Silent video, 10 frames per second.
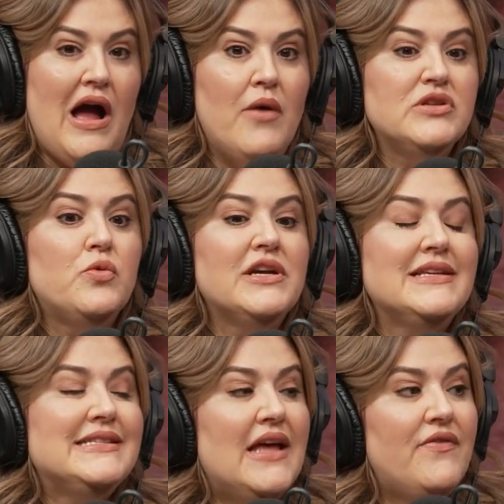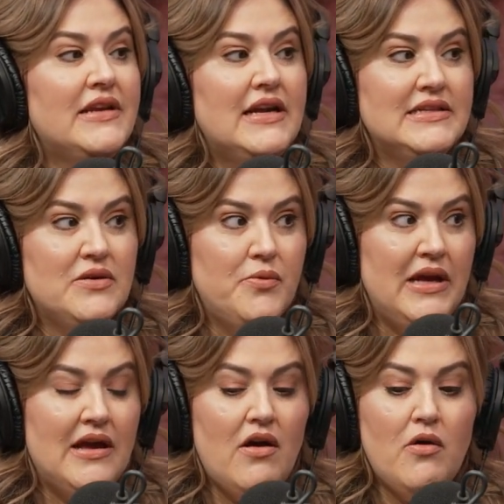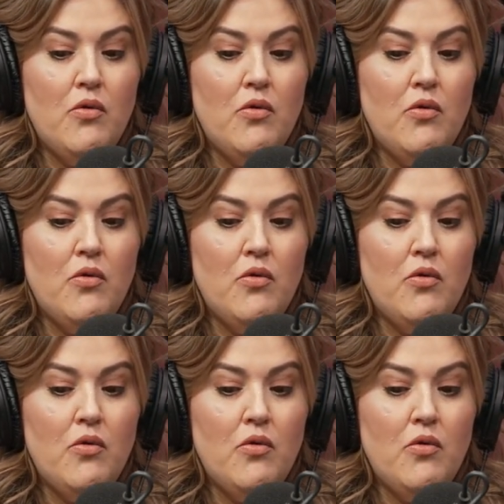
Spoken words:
I was working 7 days a week,